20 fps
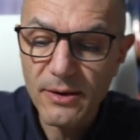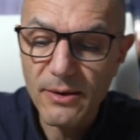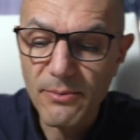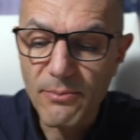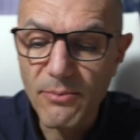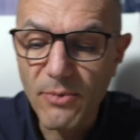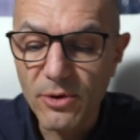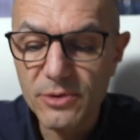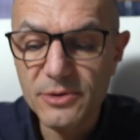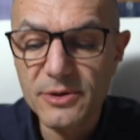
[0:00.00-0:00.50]

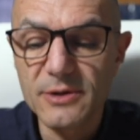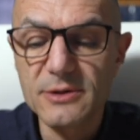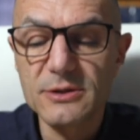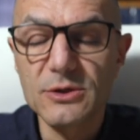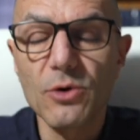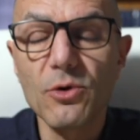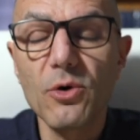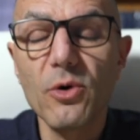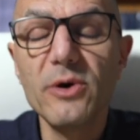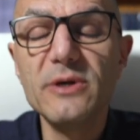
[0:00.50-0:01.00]
models
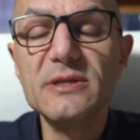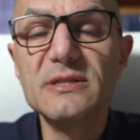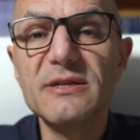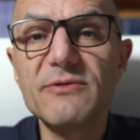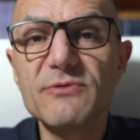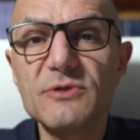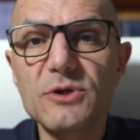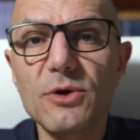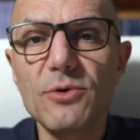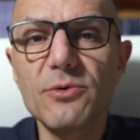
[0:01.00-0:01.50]
or
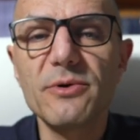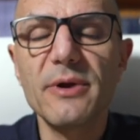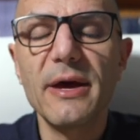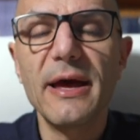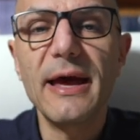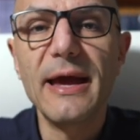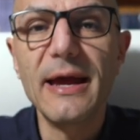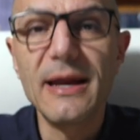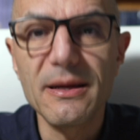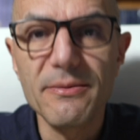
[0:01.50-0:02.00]
cohesive zone
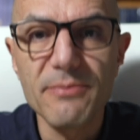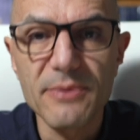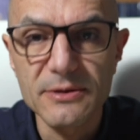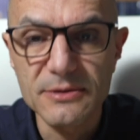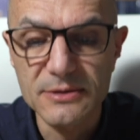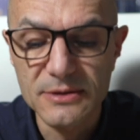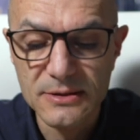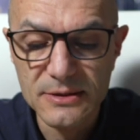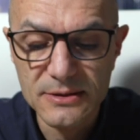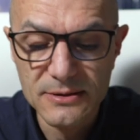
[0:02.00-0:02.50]

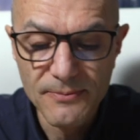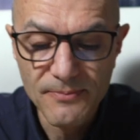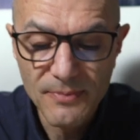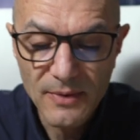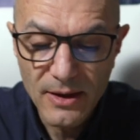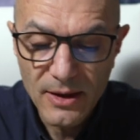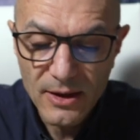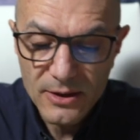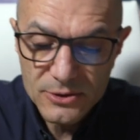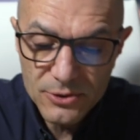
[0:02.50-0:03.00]
elements.
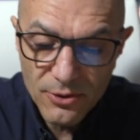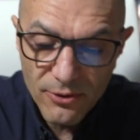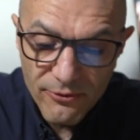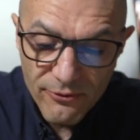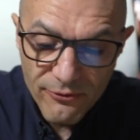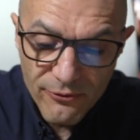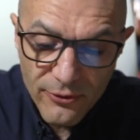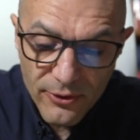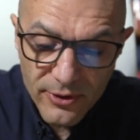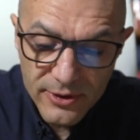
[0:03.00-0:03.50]
So
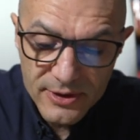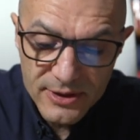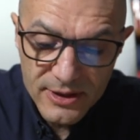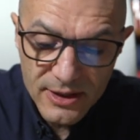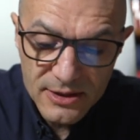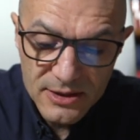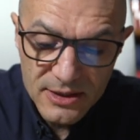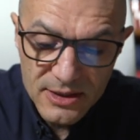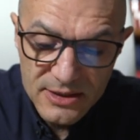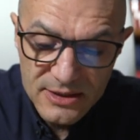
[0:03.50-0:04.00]
for the
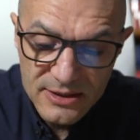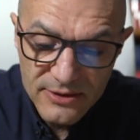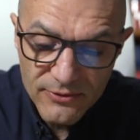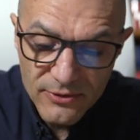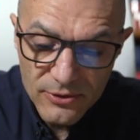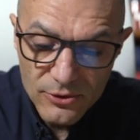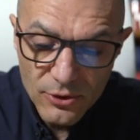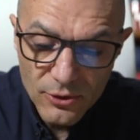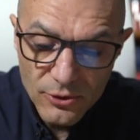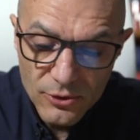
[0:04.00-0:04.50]
adhesive
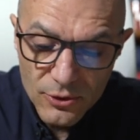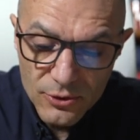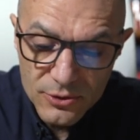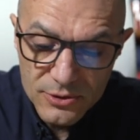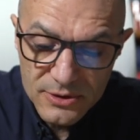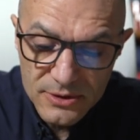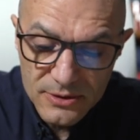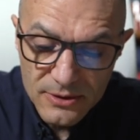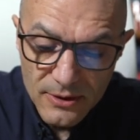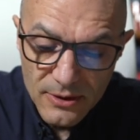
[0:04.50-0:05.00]
you
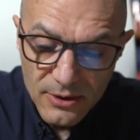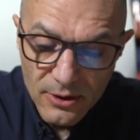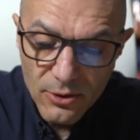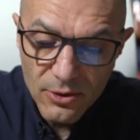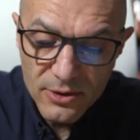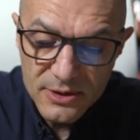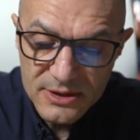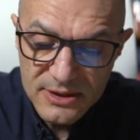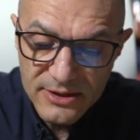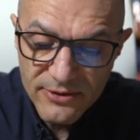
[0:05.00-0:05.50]
use
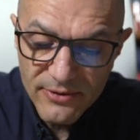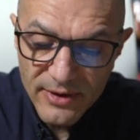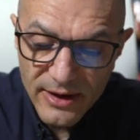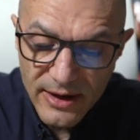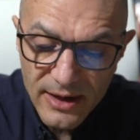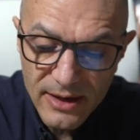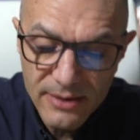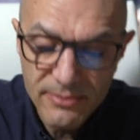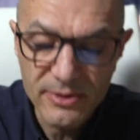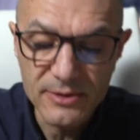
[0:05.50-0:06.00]
cohesive
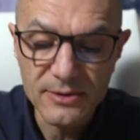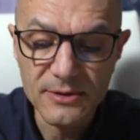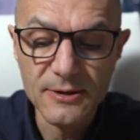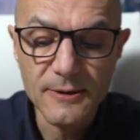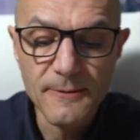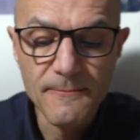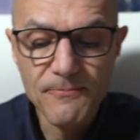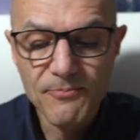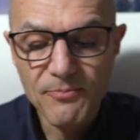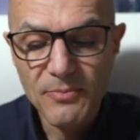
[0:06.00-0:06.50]
element.
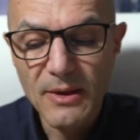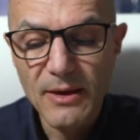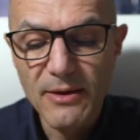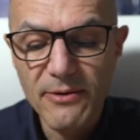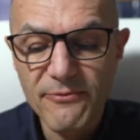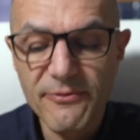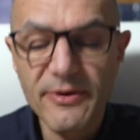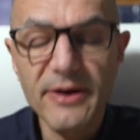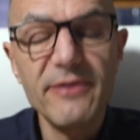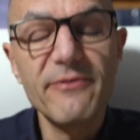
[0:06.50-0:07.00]

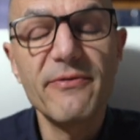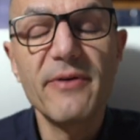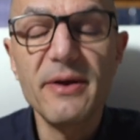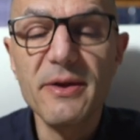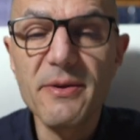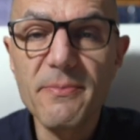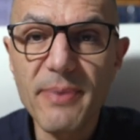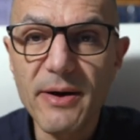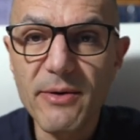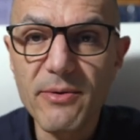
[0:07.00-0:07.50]
Very,
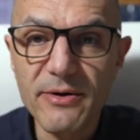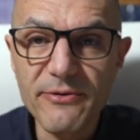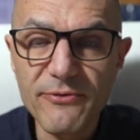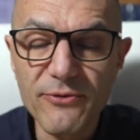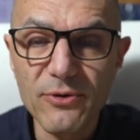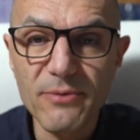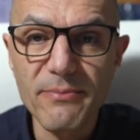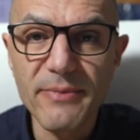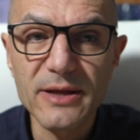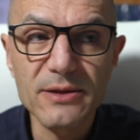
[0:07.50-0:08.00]
very
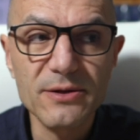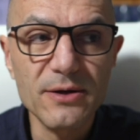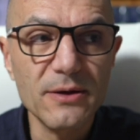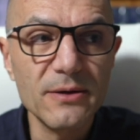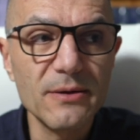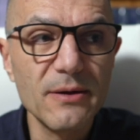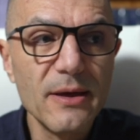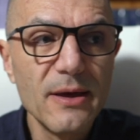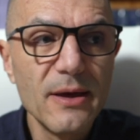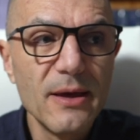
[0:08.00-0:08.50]
powerful
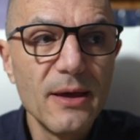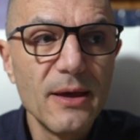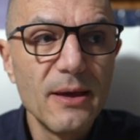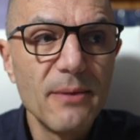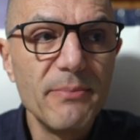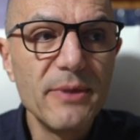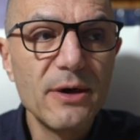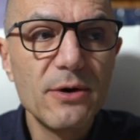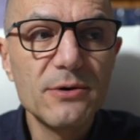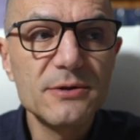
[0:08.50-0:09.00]
method
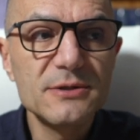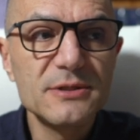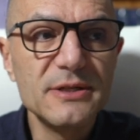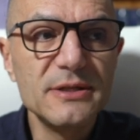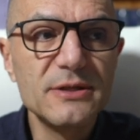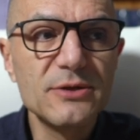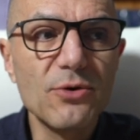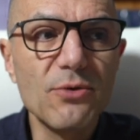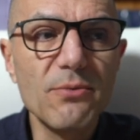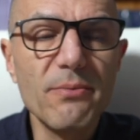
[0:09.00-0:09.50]
because
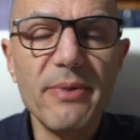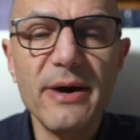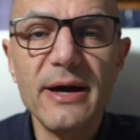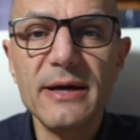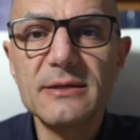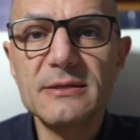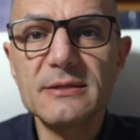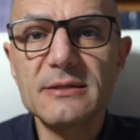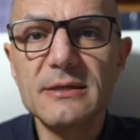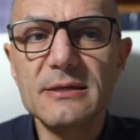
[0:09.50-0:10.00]
it
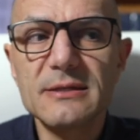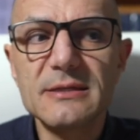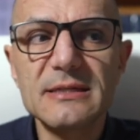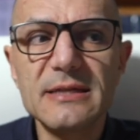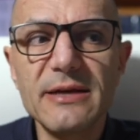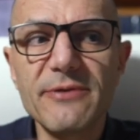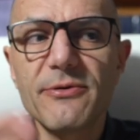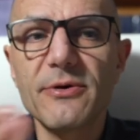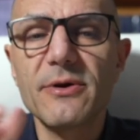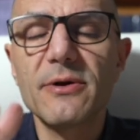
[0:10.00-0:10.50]
combines
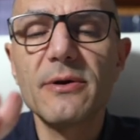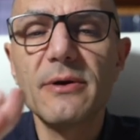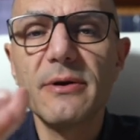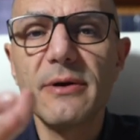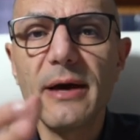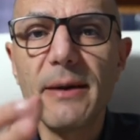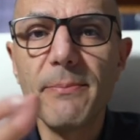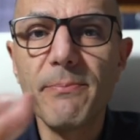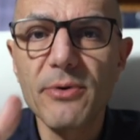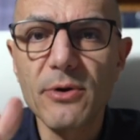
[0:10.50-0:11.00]
several
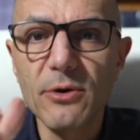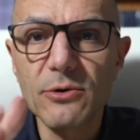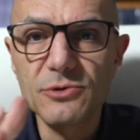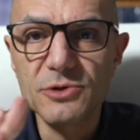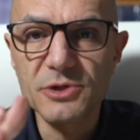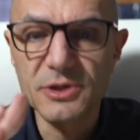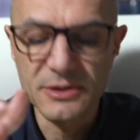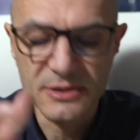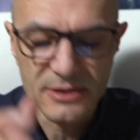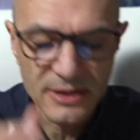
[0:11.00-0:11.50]

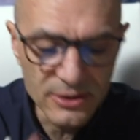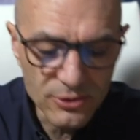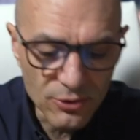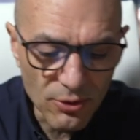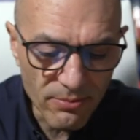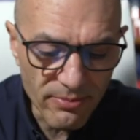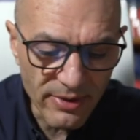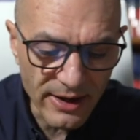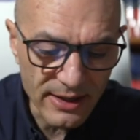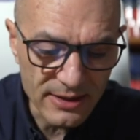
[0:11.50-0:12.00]
approaches. It
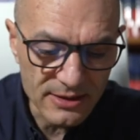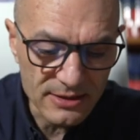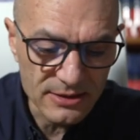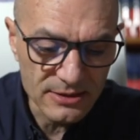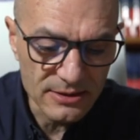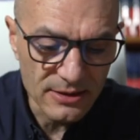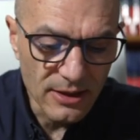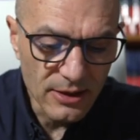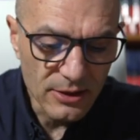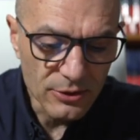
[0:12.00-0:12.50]

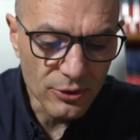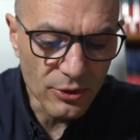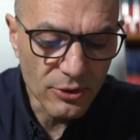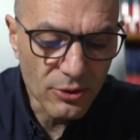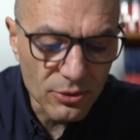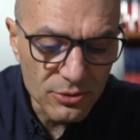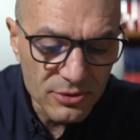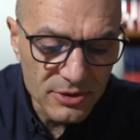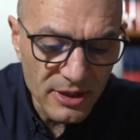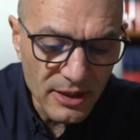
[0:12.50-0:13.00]
combines the
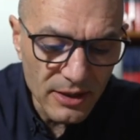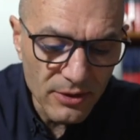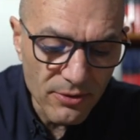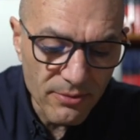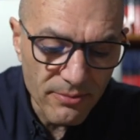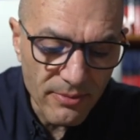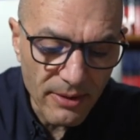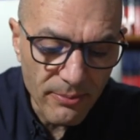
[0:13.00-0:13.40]
continuum